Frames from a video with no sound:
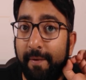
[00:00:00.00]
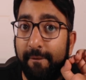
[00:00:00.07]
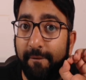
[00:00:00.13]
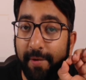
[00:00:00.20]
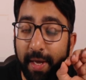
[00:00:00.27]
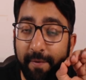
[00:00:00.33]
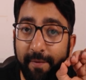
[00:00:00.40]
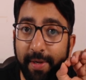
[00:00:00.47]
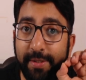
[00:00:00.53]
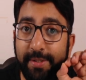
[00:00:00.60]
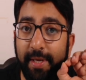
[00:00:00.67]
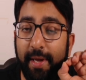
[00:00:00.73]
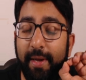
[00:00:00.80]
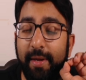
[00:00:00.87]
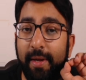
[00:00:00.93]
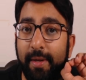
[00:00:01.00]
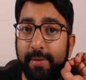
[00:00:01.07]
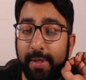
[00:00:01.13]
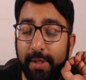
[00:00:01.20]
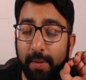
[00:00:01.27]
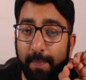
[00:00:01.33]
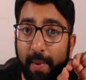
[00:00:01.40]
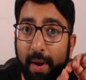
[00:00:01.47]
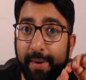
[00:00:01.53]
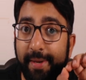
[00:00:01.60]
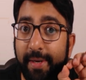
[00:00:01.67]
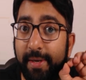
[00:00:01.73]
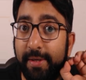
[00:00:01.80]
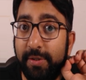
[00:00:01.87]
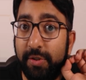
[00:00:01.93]
we will say that the
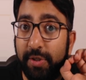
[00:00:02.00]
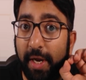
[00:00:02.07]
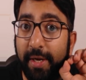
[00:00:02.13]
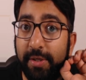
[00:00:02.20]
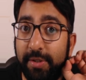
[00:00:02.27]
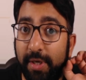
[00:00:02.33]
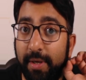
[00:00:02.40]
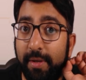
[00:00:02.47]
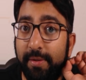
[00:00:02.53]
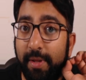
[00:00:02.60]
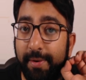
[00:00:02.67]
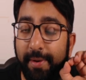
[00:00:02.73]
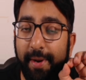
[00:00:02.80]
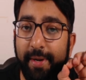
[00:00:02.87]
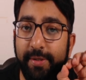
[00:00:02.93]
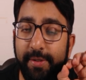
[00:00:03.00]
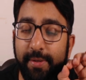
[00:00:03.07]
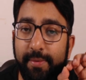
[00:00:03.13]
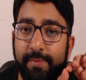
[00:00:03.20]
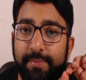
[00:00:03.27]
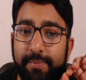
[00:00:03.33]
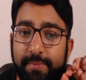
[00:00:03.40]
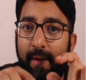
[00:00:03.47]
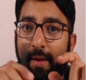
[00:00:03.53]
particle is changing the direction.